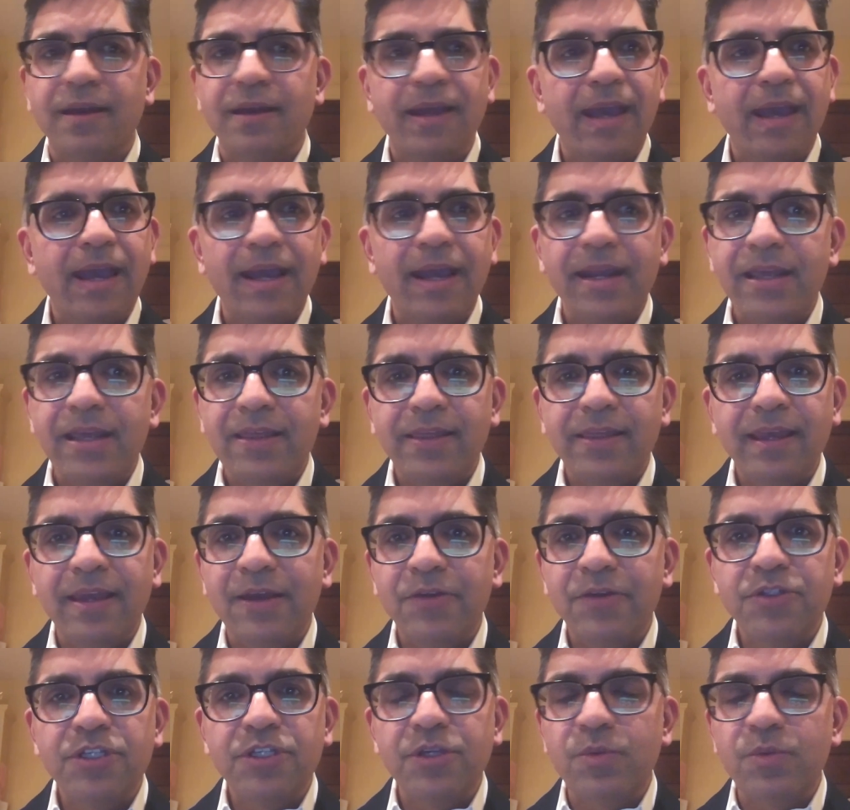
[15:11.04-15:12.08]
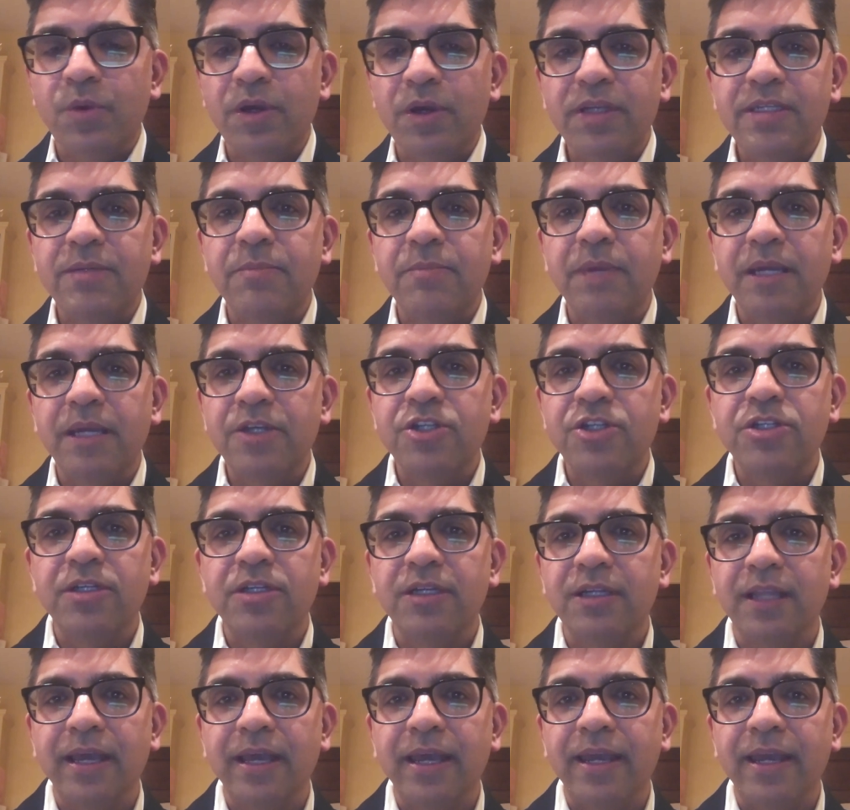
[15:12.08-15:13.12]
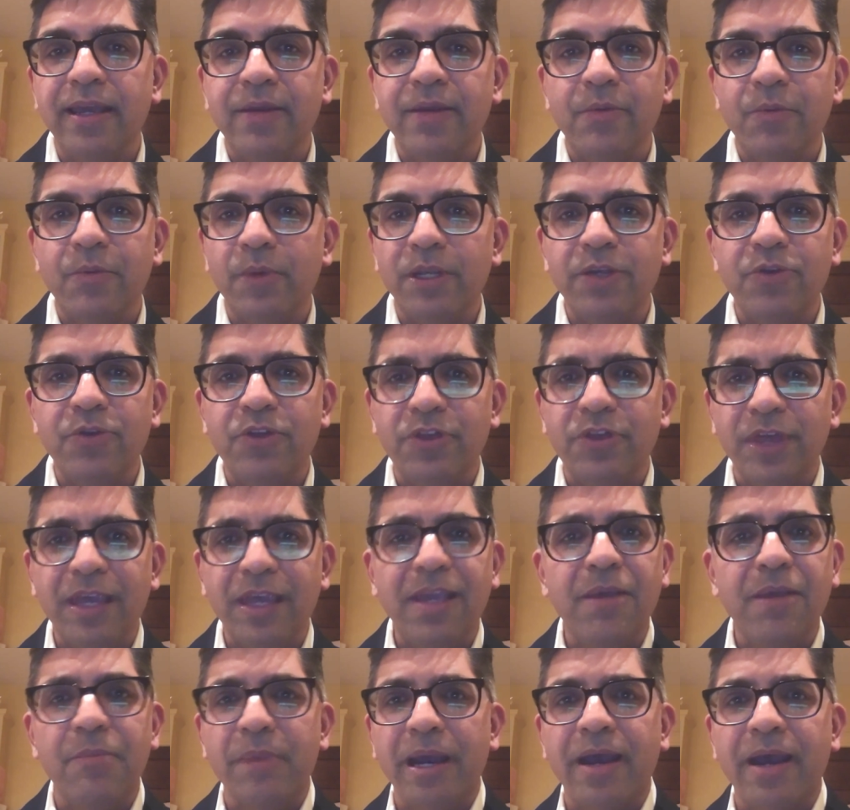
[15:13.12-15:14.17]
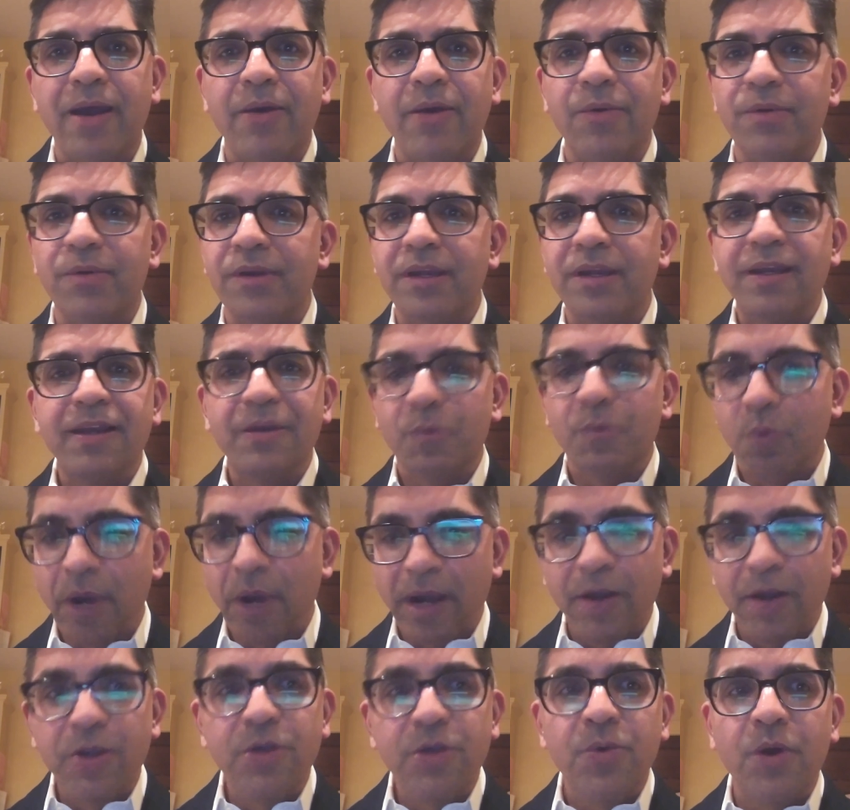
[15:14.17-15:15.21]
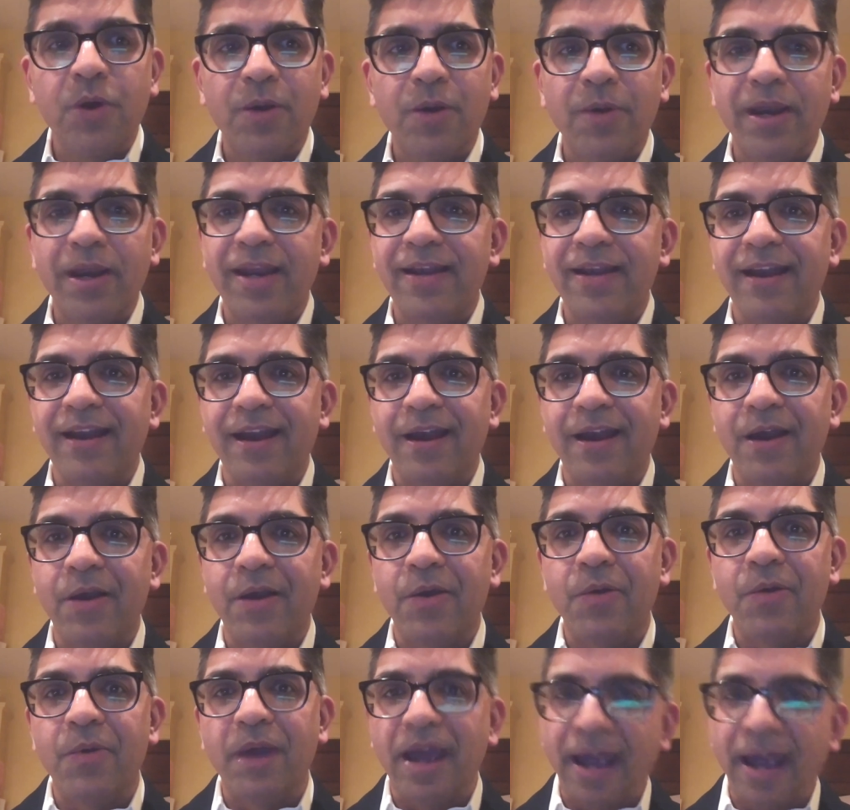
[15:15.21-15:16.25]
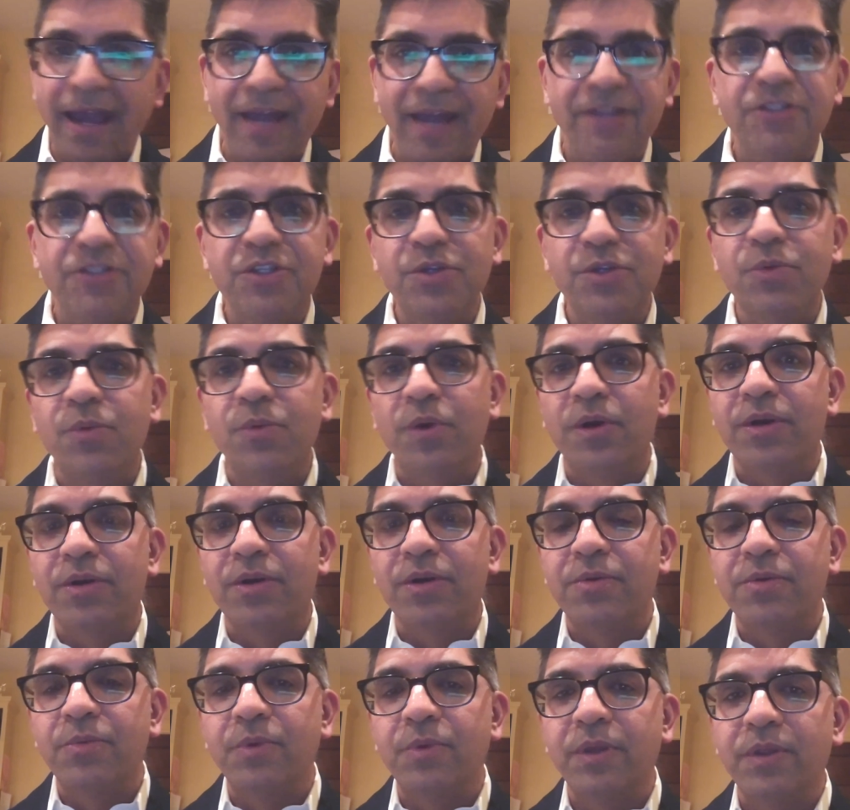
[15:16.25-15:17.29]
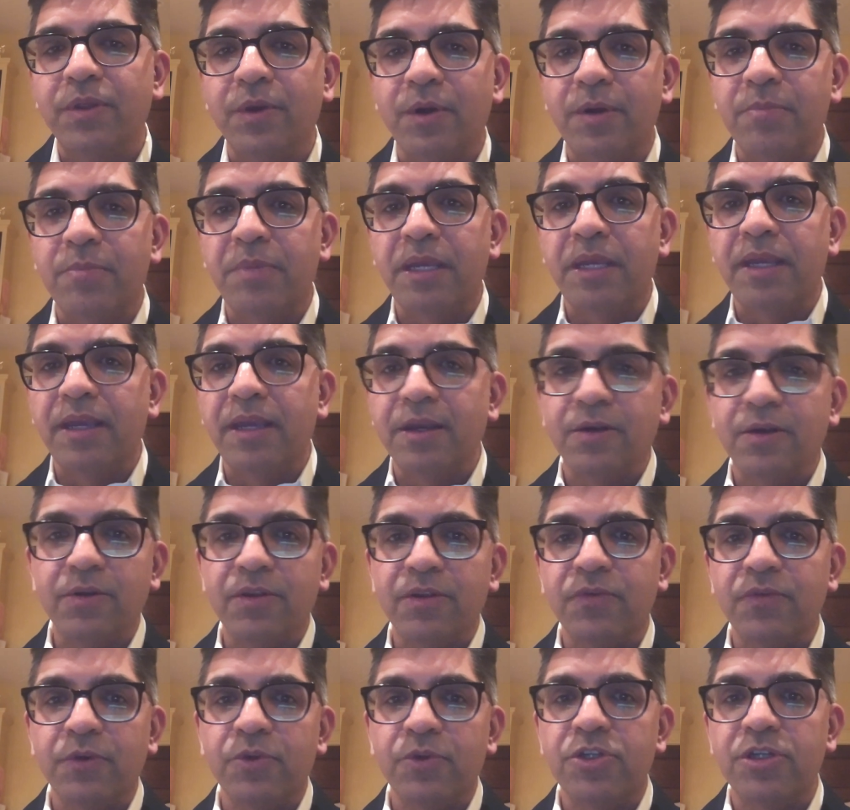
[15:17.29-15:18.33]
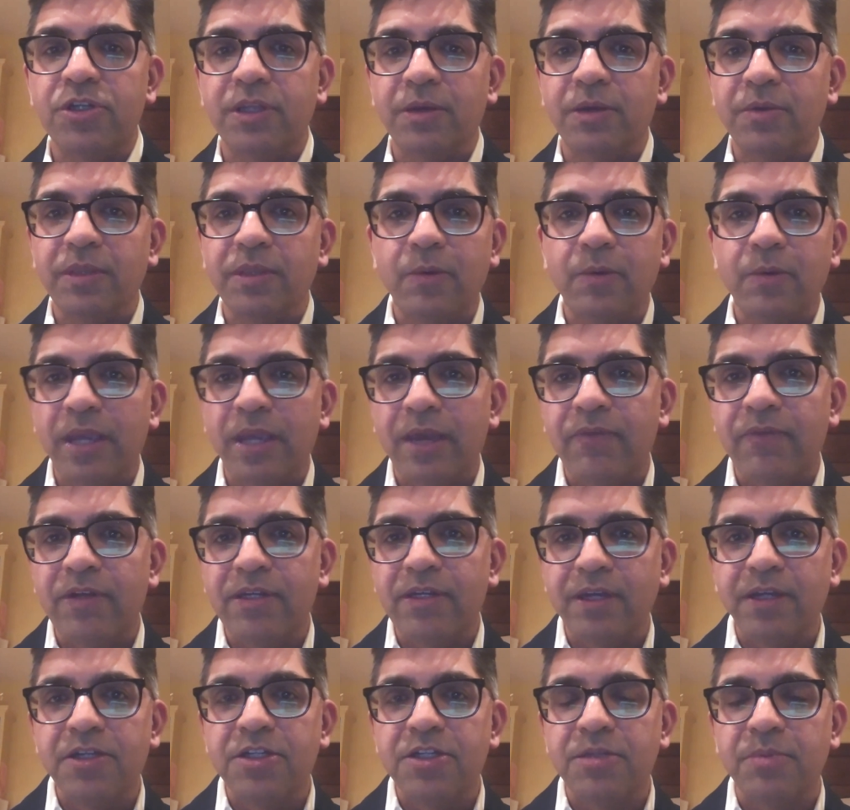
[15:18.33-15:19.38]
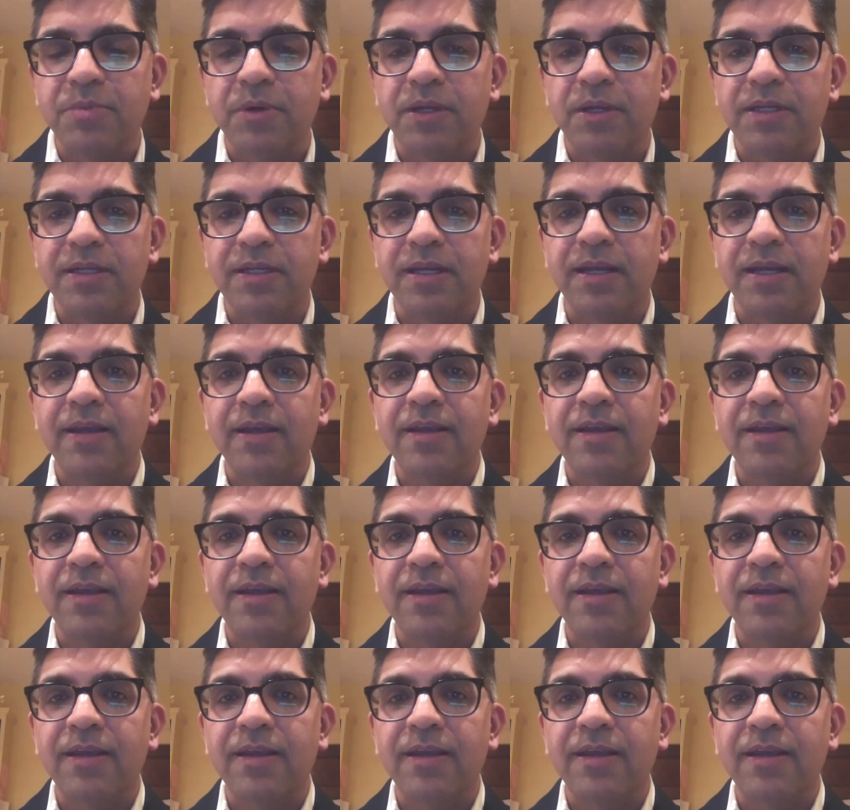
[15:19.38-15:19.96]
Anything else you want to mention, like when you think about where you are right now as you work with RP or the future that we haven't touched upon today?